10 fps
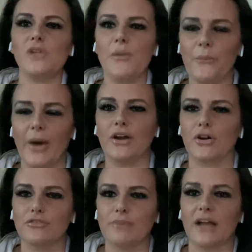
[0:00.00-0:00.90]
better
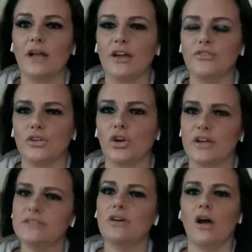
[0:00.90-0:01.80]
of my life. I
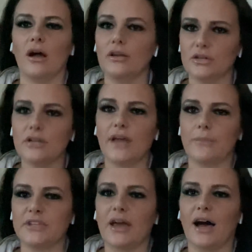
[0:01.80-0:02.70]
still
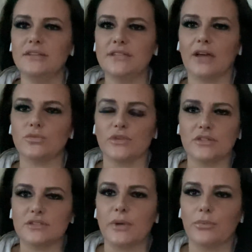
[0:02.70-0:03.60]
kept in contact with
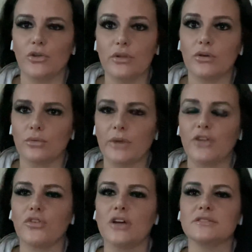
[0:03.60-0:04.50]
these people. They were my
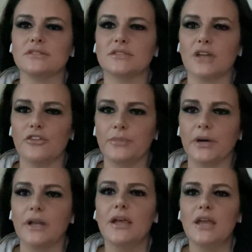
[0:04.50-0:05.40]
friends and stuff,
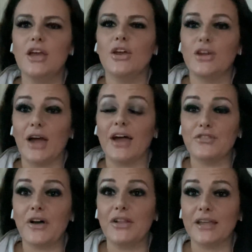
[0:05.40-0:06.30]
but I
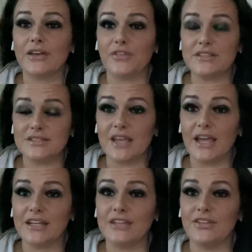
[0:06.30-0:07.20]
felt like if I
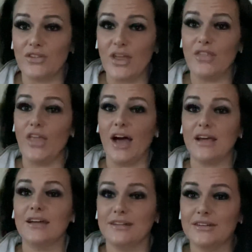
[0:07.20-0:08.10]
stayed in
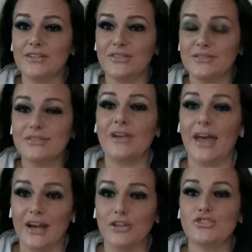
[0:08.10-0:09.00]
that
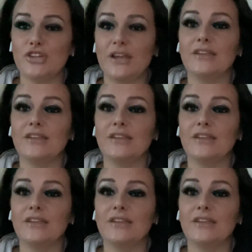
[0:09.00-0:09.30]
energy,